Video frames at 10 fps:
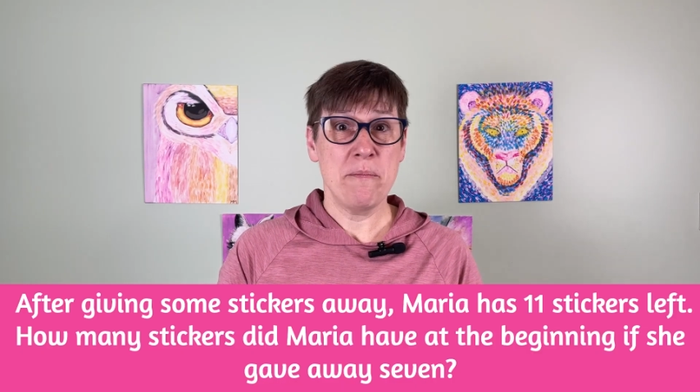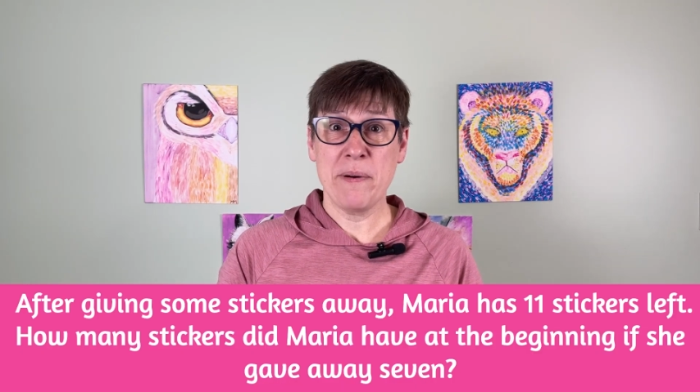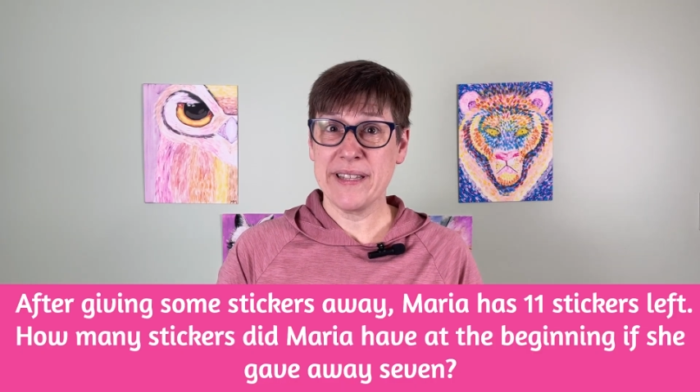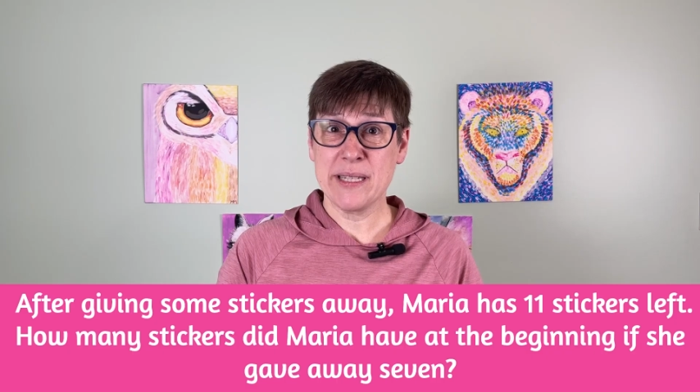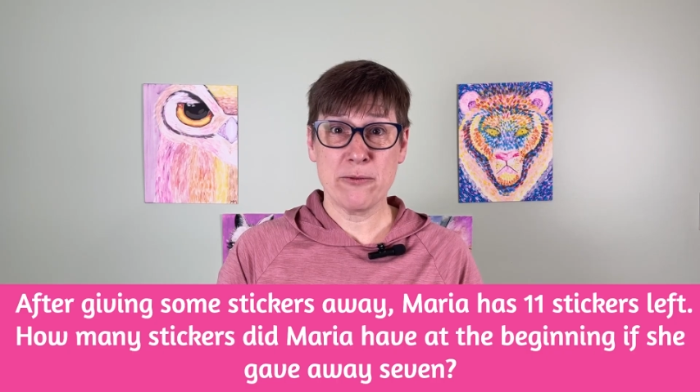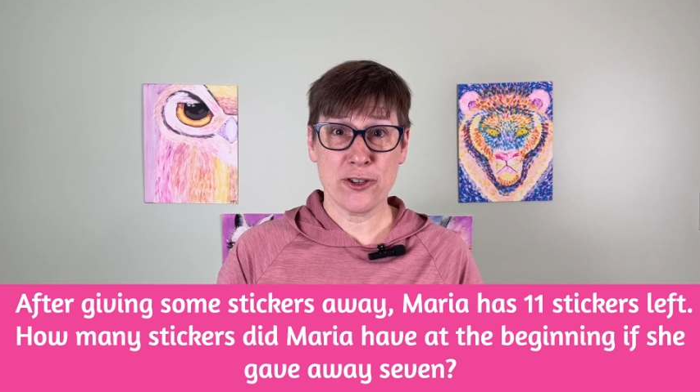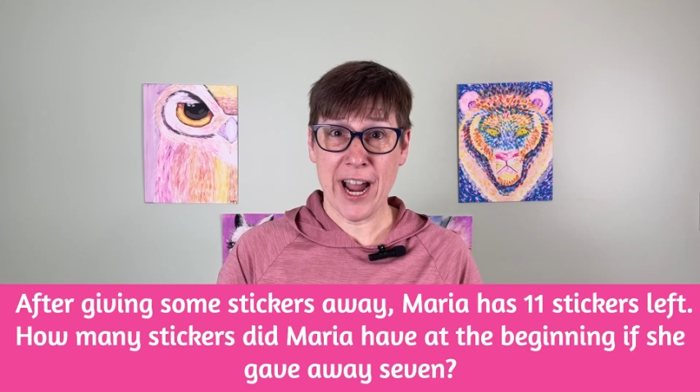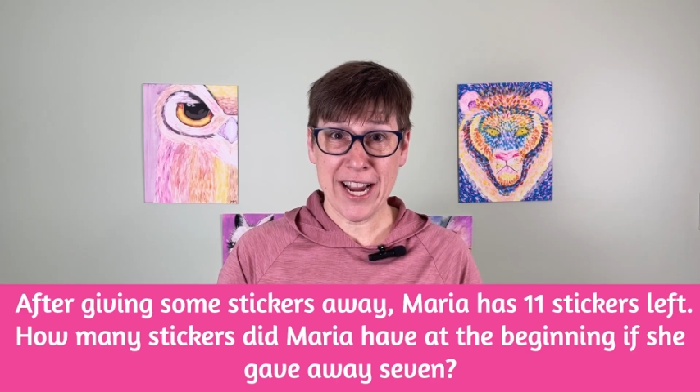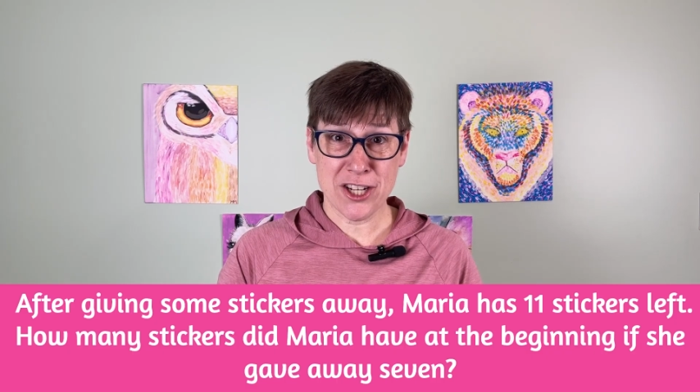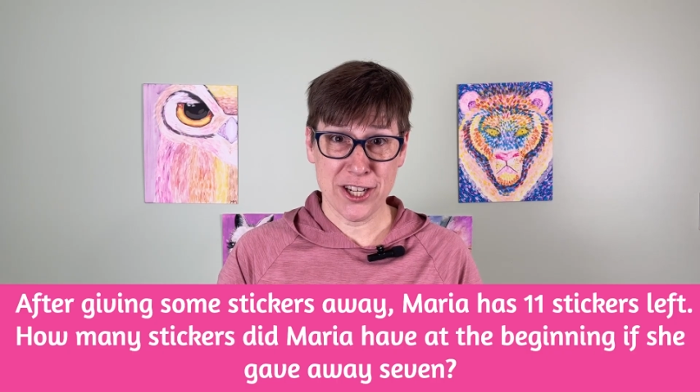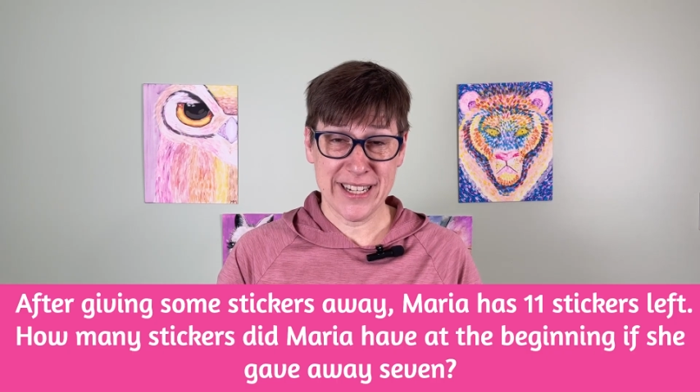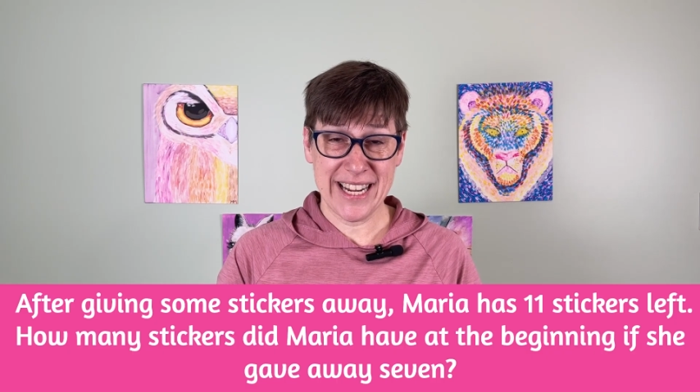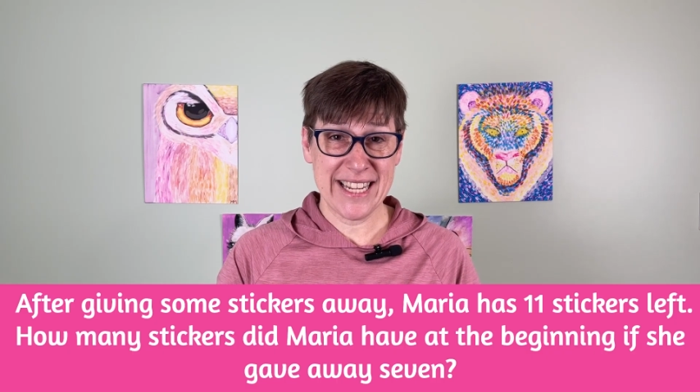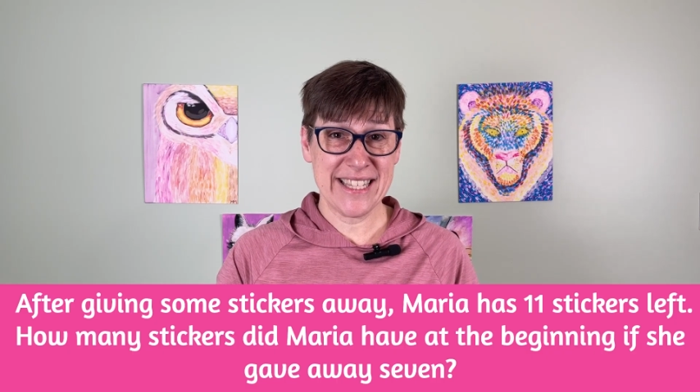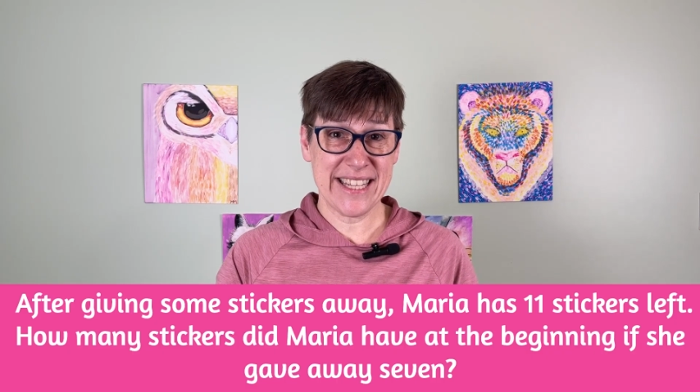But subtraction
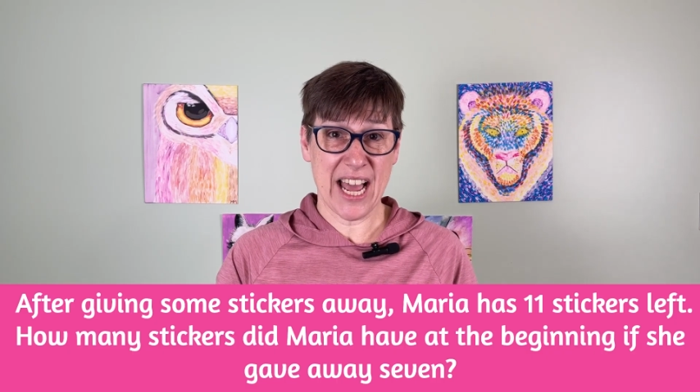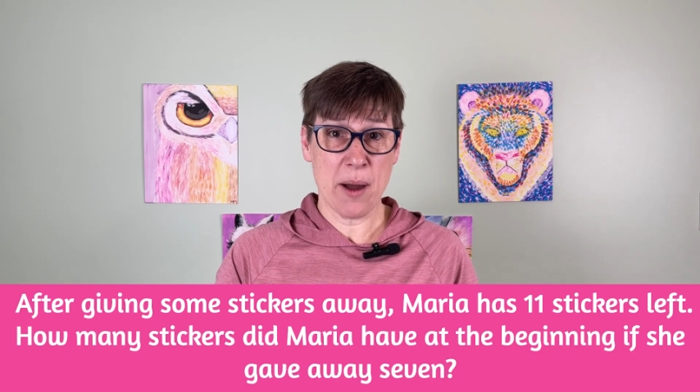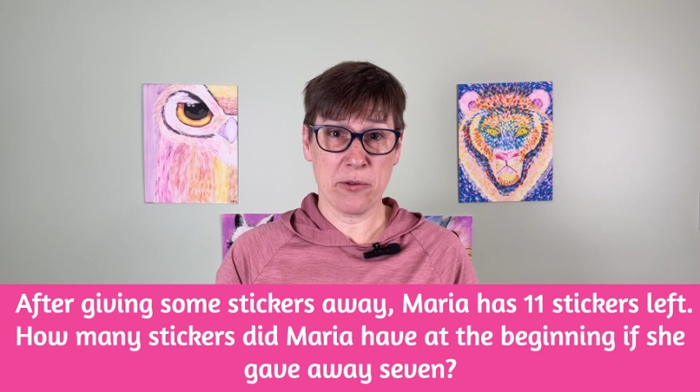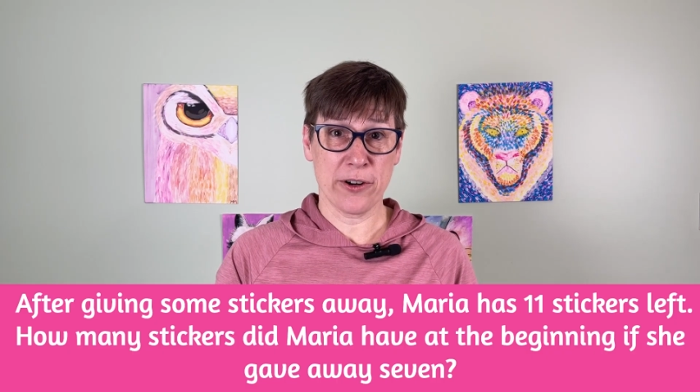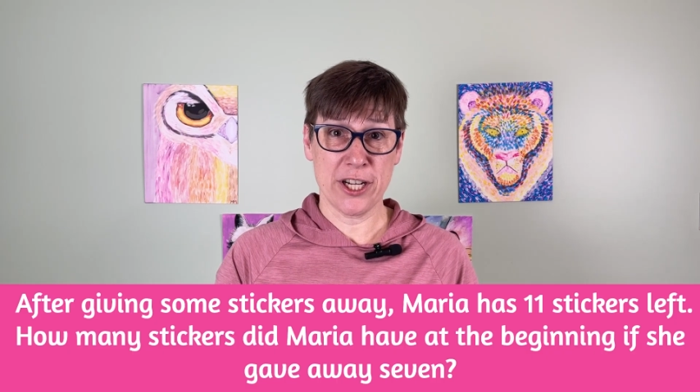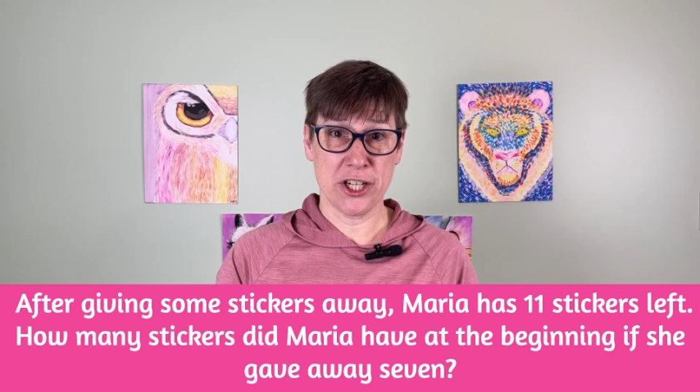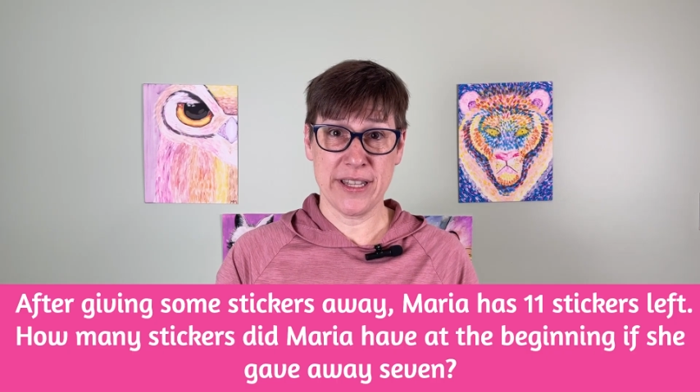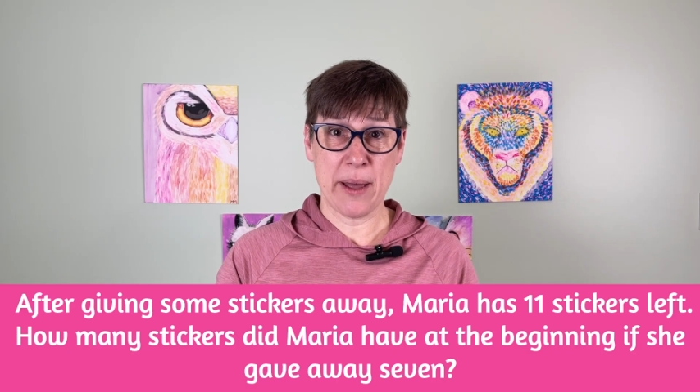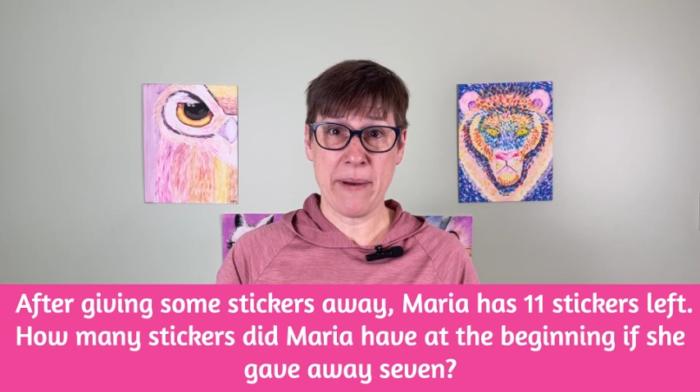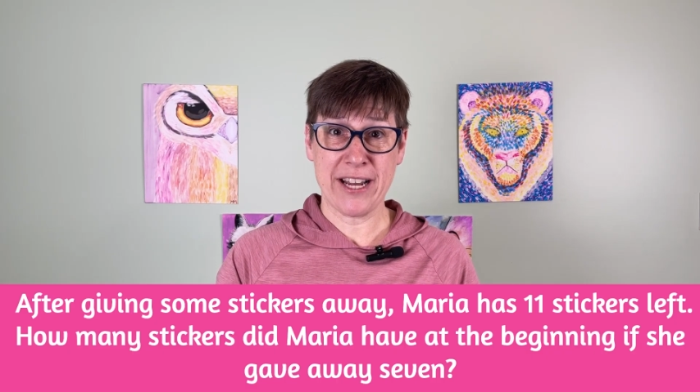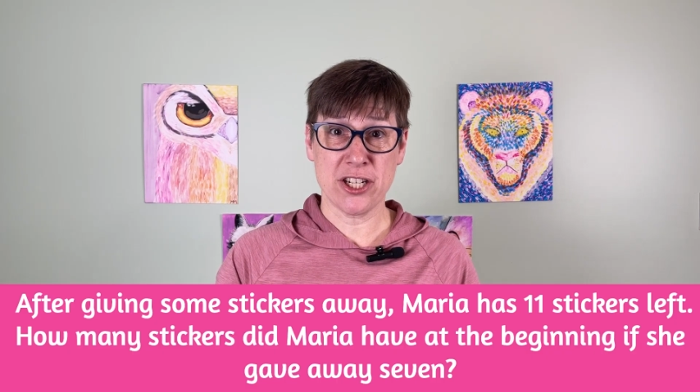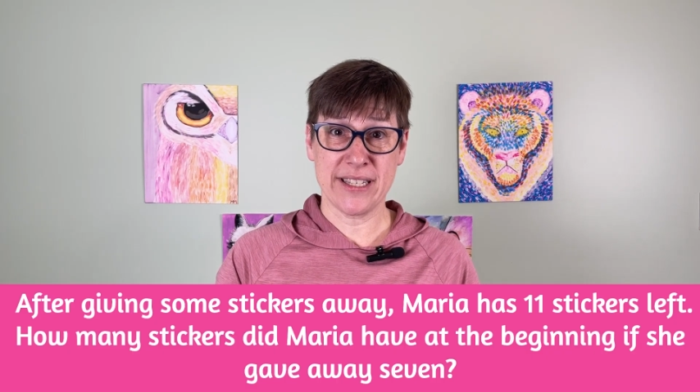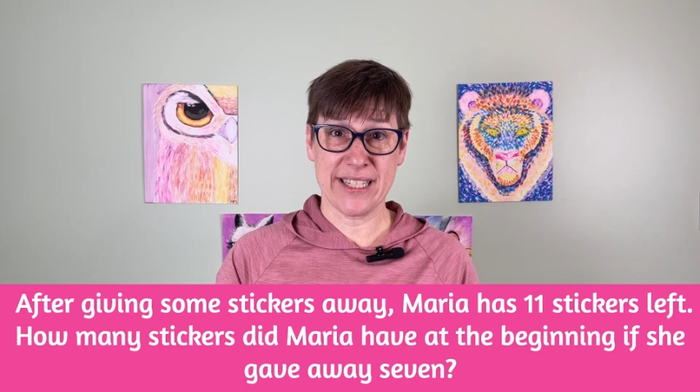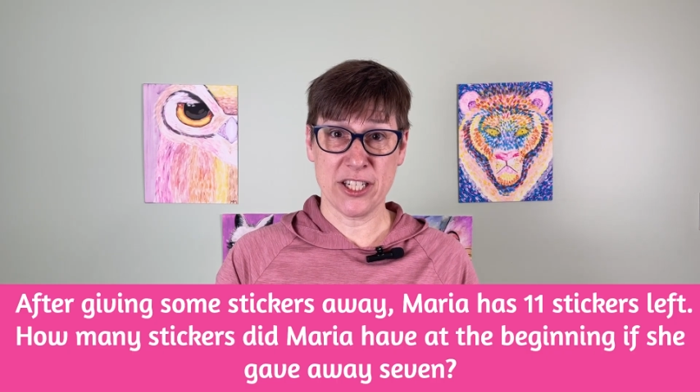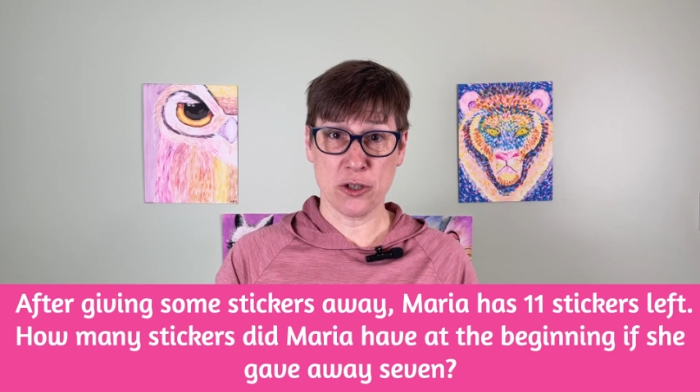isn't the operation that
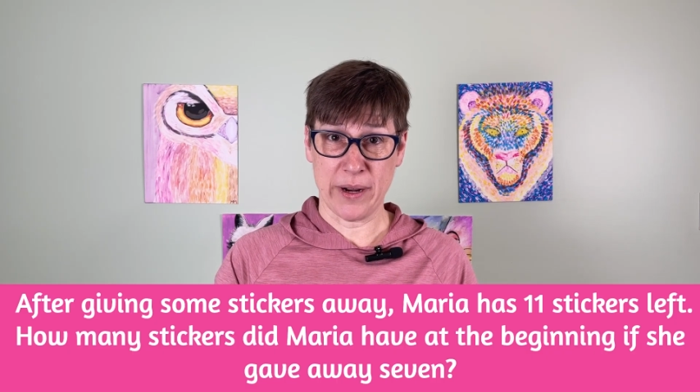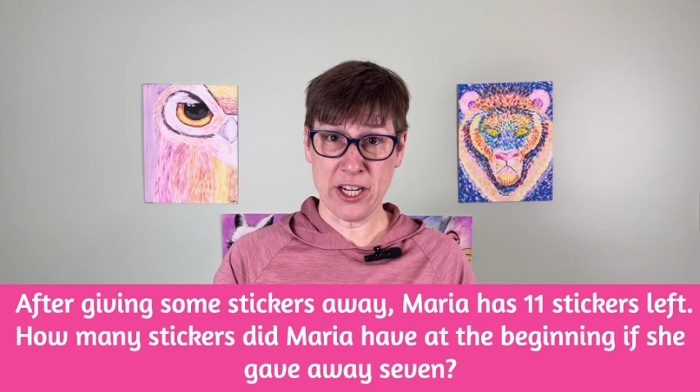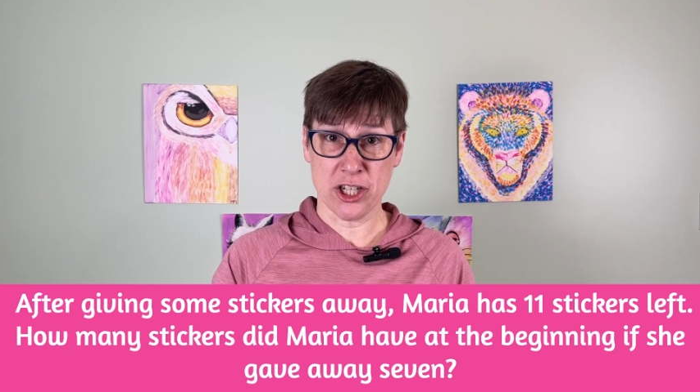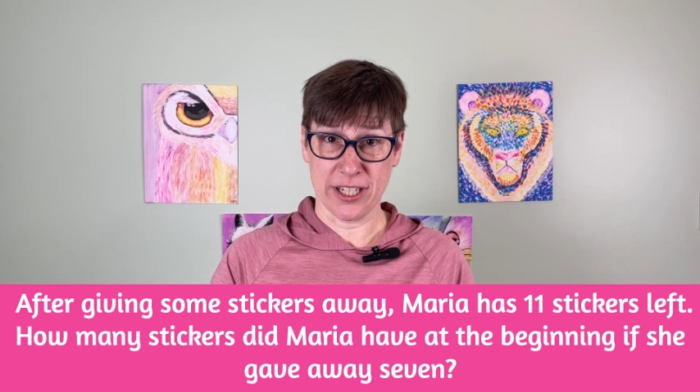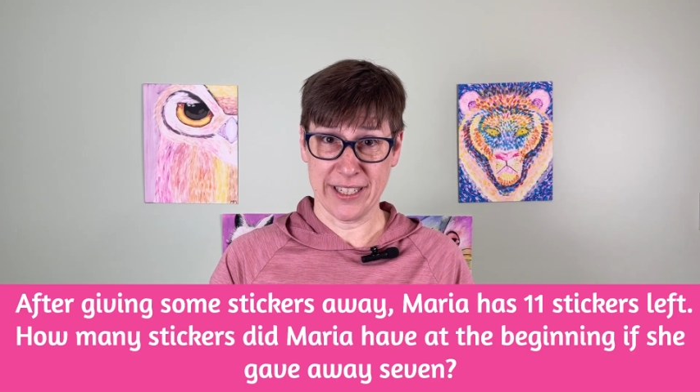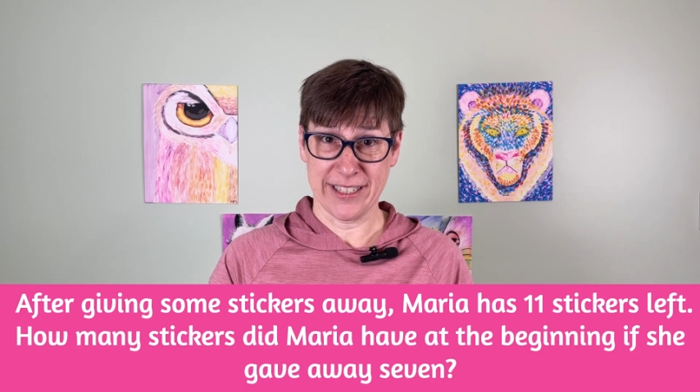matches the situation.